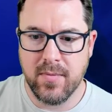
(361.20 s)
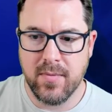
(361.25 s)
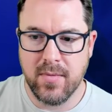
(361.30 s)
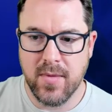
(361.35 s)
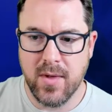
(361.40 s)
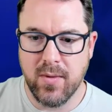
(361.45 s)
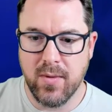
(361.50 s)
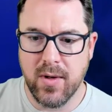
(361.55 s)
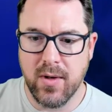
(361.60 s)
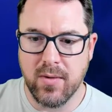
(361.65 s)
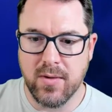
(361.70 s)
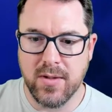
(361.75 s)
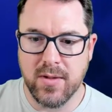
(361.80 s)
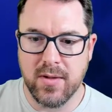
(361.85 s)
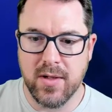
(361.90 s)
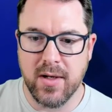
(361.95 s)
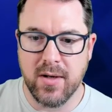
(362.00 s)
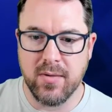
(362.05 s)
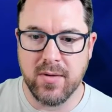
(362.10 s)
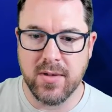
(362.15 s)
There we go. So
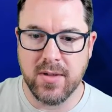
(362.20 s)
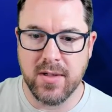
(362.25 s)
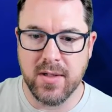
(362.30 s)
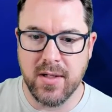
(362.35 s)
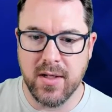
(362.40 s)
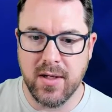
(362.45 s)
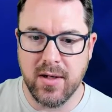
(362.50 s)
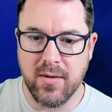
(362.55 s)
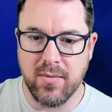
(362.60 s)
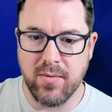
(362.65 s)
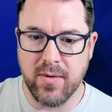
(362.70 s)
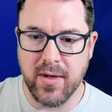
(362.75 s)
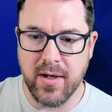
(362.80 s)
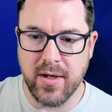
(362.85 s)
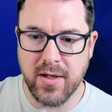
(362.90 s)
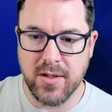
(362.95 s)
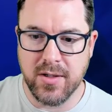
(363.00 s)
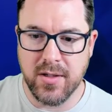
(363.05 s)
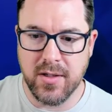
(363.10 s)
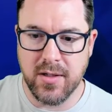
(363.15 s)
there was the
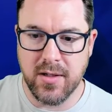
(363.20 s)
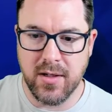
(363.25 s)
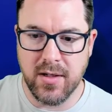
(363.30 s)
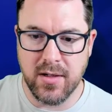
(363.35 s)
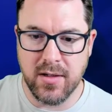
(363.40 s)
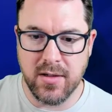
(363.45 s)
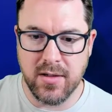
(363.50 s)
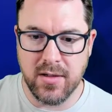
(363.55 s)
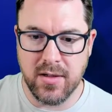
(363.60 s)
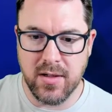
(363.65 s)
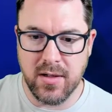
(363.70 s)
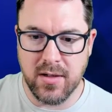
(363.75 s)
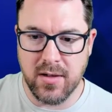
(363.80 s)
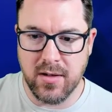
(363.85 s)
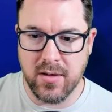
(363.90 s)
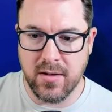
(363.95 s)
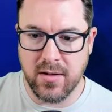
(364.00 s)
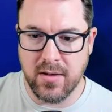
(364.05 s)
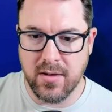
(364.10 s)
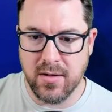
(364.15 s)
reduction
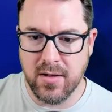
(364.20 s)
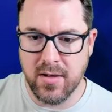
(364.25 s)
in